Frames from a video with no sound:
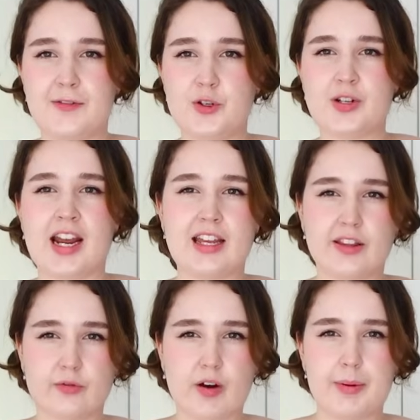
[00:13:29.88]
If you take
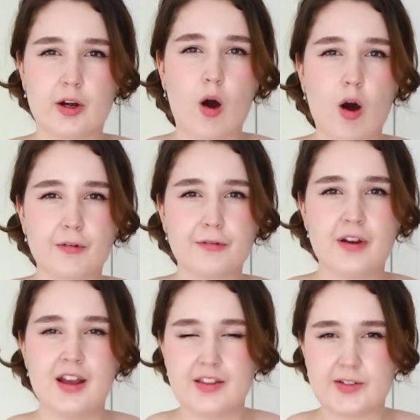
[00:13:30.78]
the ribbon off,
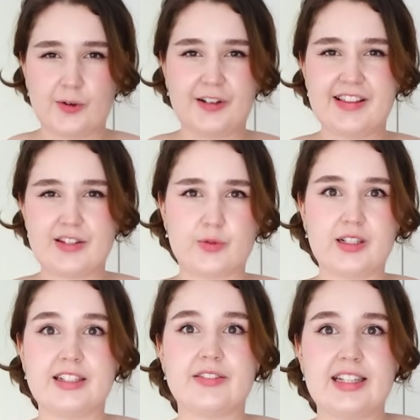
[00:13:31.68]
there's only these
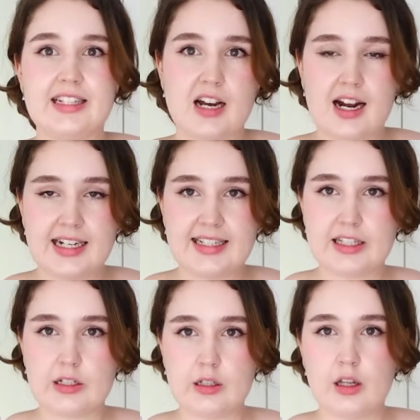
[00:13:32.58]
really, really tiny
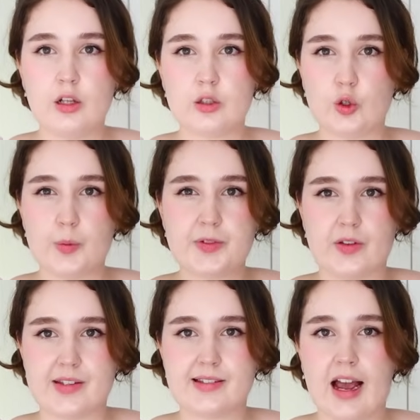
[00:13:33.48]
little loops
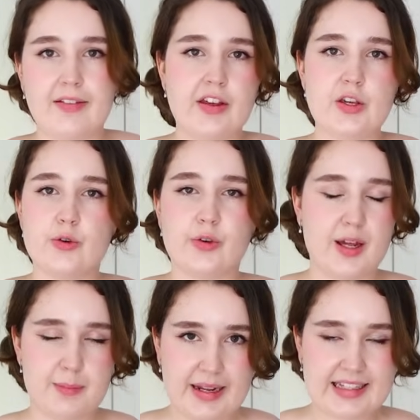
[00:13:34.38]
on the side that you
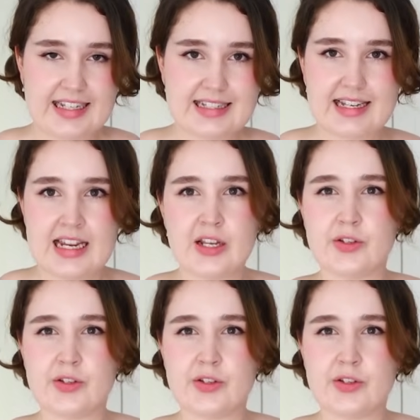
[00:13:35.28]
can barely see.